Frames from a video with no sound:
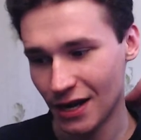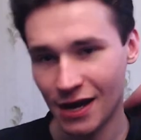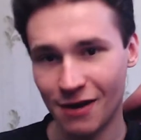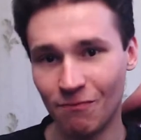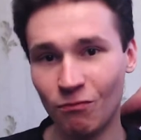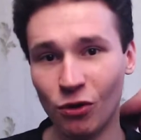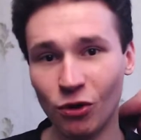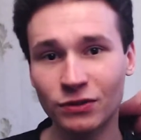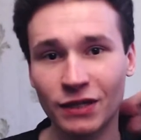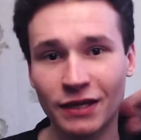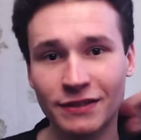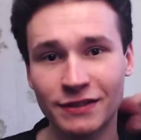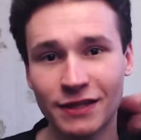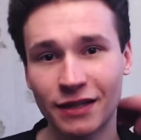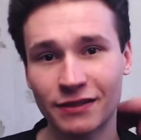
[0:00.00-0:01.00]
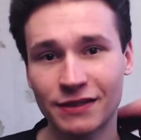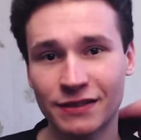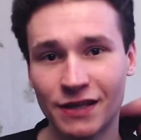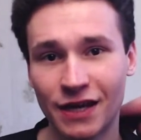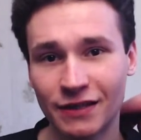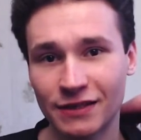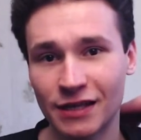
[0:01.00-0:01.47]
multi-set,
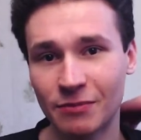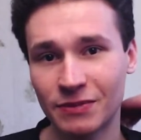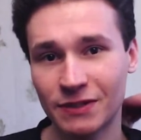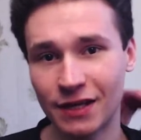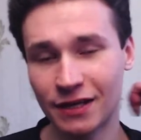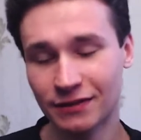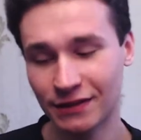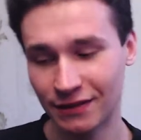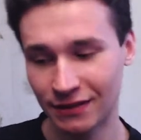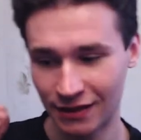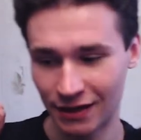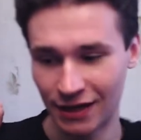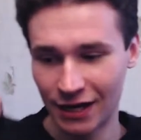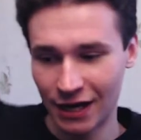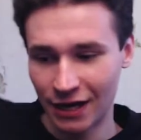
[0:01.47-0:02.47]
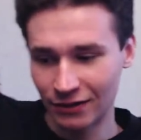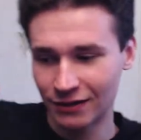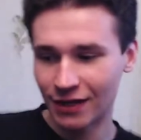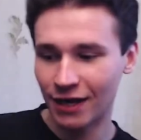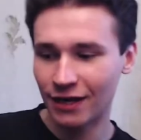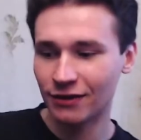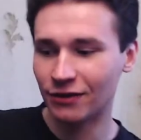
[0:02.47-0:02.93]
set, subset, uh,
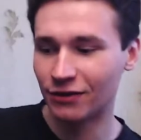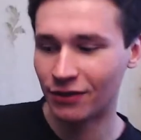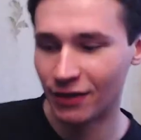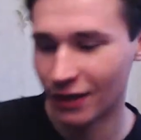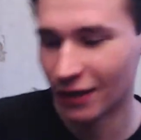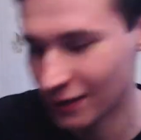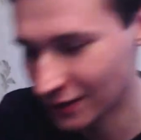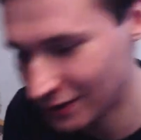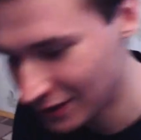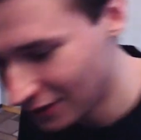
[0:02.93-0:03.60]
container, and